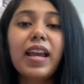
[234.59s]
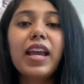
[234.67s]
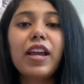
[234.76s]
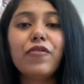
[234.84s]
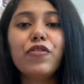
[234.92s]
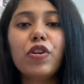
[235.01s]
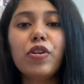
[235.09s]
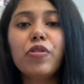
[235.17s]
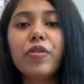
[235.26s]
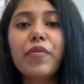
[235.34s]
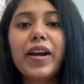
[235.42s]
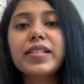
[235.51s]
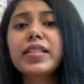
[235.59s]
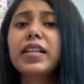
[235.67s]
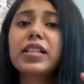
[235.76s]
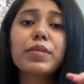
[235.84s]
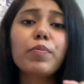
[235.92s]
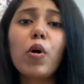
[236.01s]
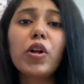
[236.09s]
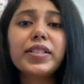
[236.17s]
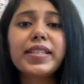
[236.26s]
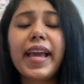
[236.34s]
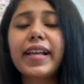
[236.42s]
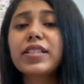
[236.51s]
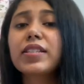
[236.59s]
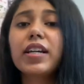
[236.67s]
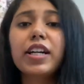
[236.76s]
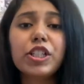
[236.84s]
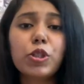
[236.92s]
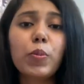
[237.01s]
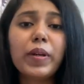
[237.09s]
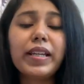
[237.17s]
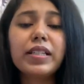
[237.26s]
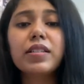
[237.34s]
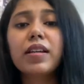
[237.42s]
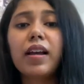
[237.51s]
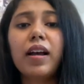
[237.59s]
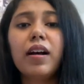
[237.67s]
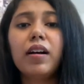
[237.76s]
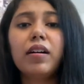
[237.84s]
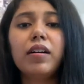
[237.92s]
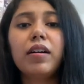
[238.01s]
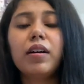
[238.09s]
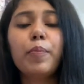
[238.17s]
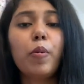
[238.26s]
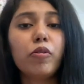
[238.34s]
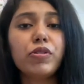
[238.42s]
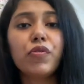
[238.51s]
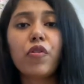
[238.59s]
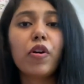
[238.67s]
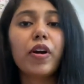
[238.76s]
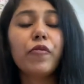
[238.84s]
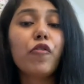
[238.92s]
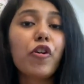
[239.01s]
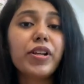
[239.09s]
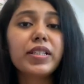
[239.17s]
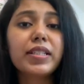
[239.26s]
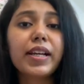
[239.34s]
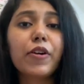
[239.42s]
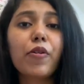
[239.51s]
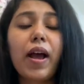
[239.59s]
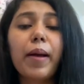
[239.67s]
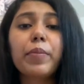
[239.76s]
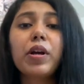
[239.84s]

If you're revising a small text, a tweet, a post for Instagram,